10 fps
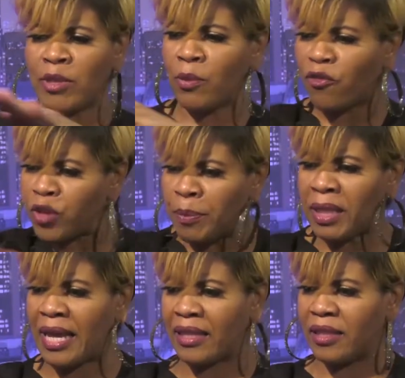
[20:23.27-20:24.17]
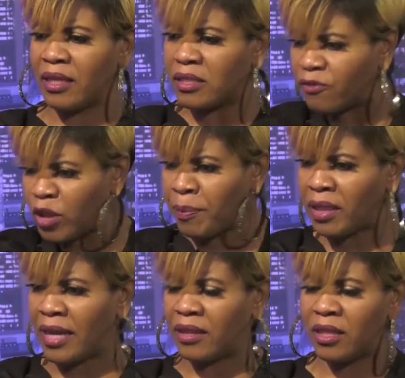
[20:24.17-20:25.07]
They were flipping like this, flipping
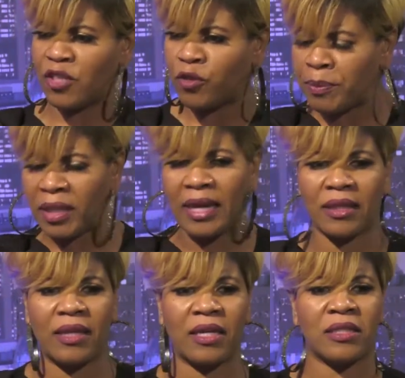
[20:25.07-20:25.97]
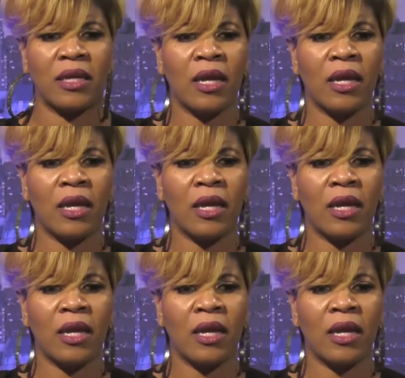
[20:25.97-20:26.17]
like this, flipping like this.